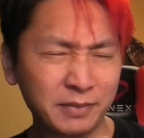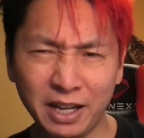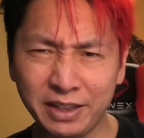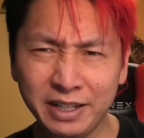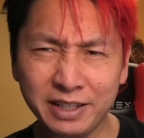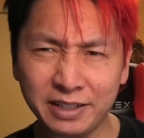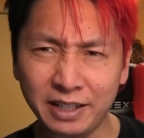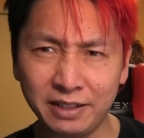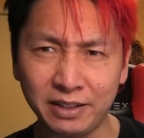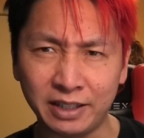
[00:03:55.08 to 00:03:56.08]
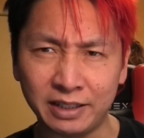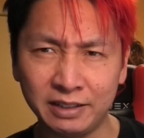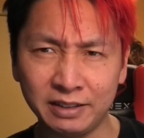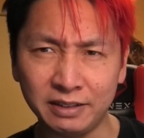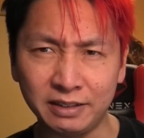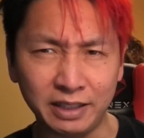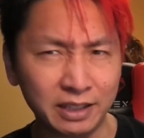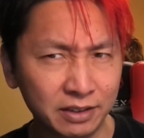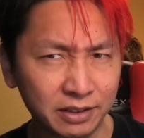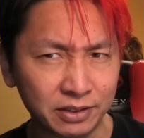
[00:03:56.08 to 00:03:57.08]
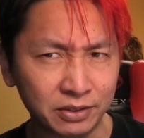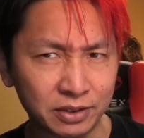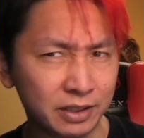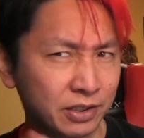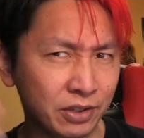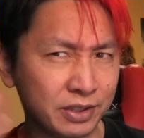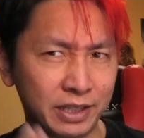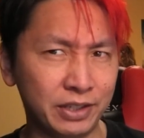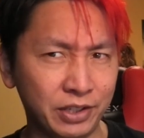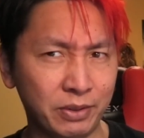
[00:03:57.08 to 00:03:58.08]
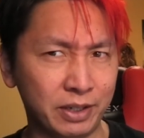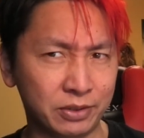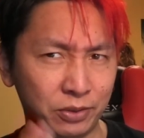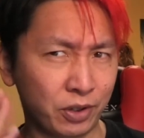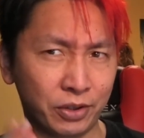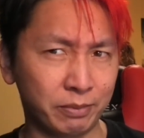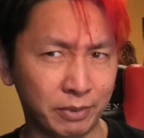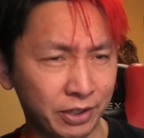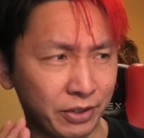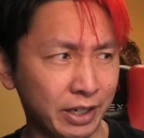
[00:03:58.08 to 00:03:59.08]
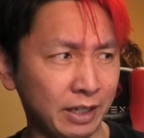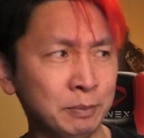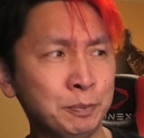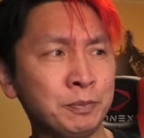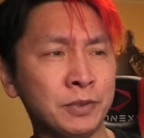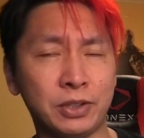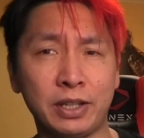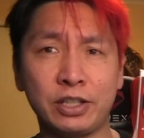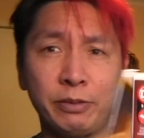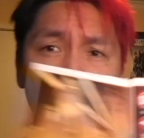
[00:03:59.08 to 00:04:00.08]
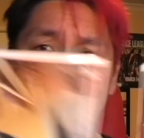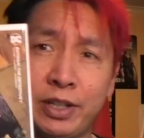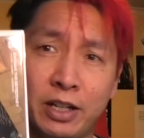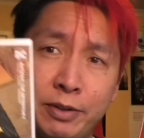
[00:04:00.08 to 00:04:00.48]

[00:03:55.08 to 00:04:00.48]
I think it's set in like England. Or, it's not set in the US or Gotham, I know that. So that's gonna be interesting. I